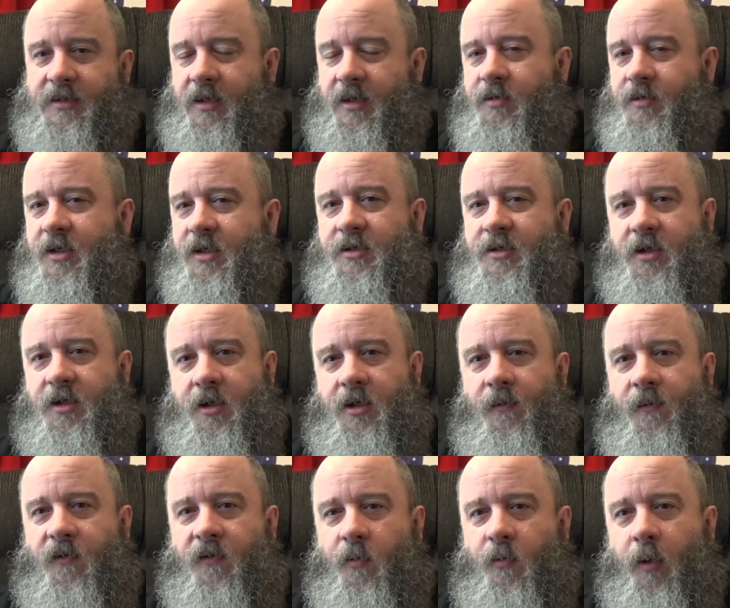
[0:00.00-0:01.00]
Seriously, as a
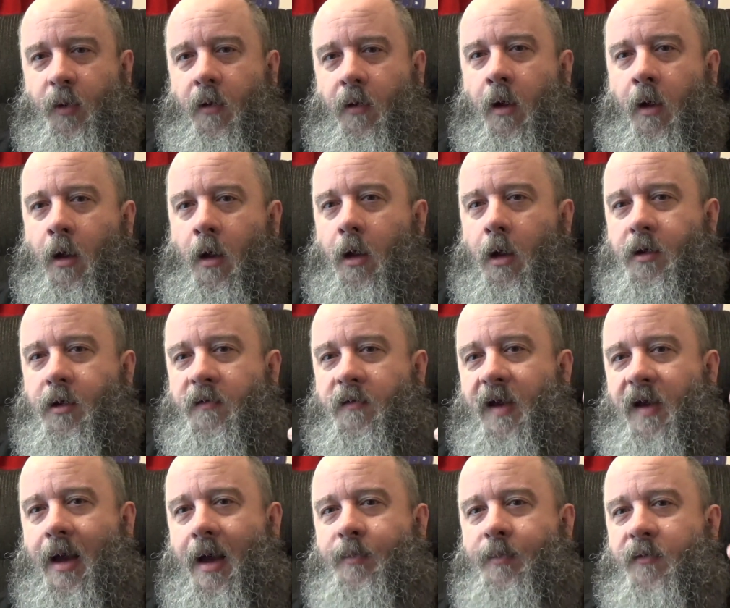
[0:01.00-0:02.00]
YouTuber, your
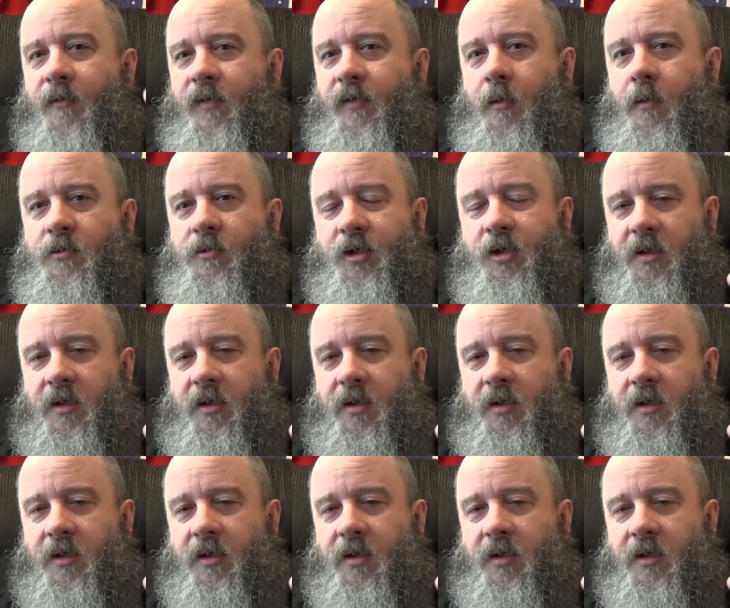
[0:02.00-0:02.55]
time, your views,